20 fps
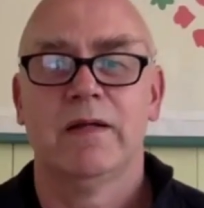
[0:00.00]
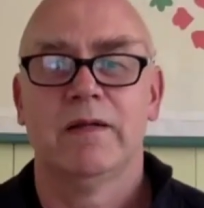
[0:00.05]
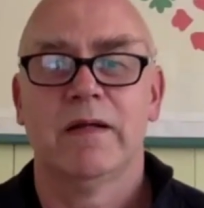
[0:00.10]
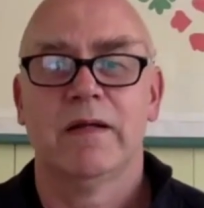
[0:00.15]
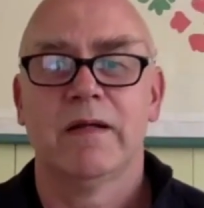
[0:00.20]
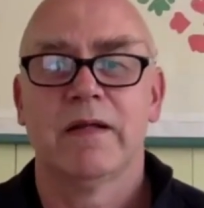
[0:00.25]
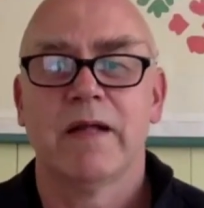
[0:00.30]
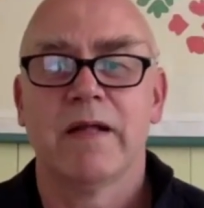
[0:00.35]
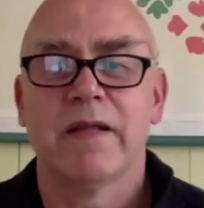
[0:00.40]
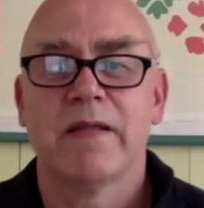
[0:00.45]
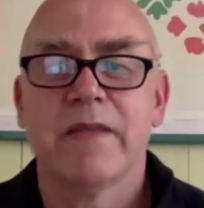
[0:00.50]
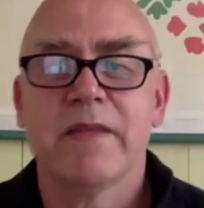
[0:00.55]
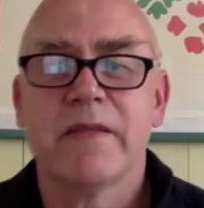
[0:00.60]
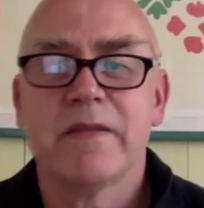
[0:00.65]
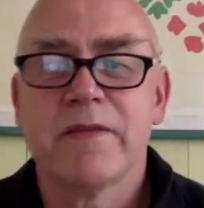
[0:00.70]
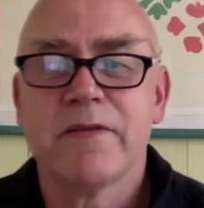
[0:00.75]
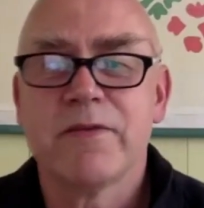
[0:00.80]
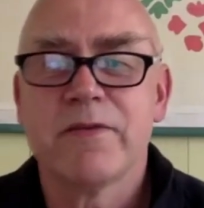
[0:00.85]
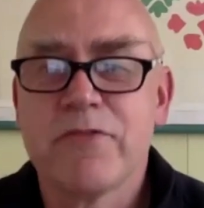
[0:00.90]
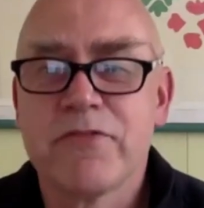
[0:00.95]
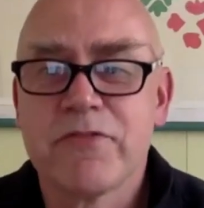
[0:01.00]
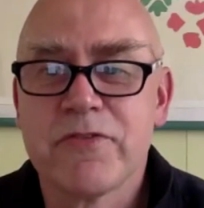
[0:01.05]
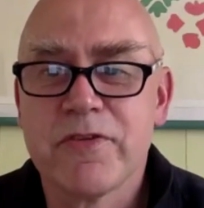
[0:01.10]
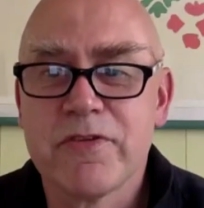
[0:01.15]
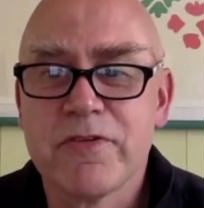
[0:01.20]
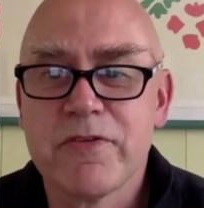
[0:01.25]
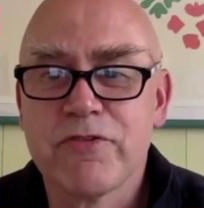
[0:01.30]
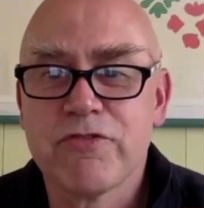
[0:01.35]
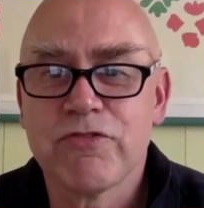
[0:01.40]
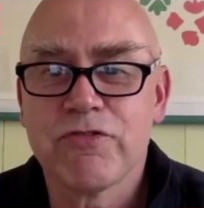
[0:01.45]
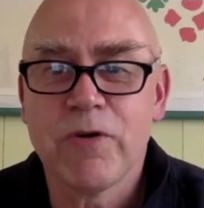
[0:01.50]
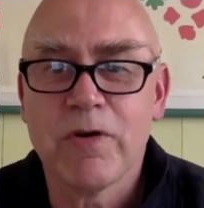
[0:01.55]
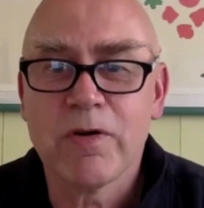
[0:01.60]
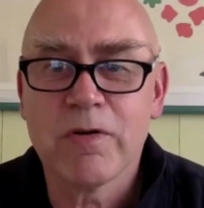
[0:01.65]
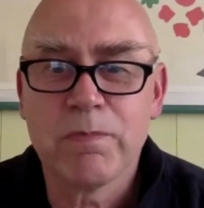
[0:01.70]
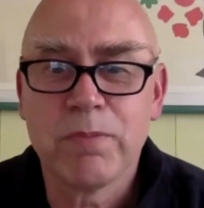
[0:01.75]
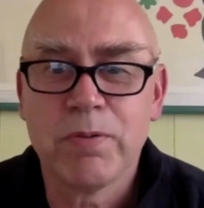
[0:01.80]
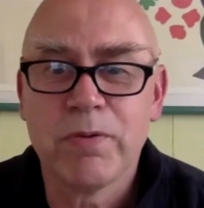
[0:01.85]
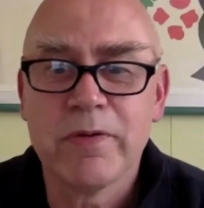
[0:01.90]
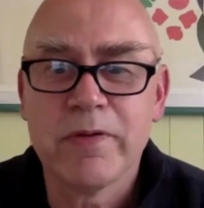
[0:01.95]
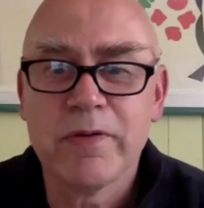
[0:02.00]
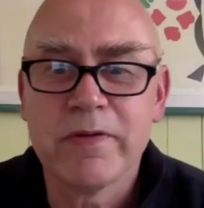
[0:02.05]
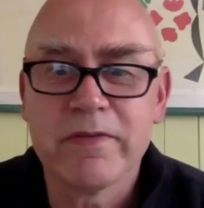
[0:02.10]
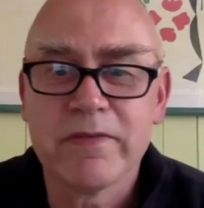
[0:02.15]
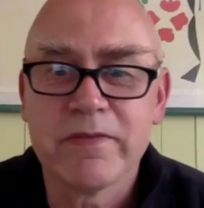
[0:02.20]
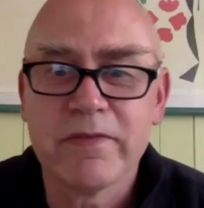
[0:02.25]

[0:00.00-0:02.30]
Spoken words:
I think there is the shock point.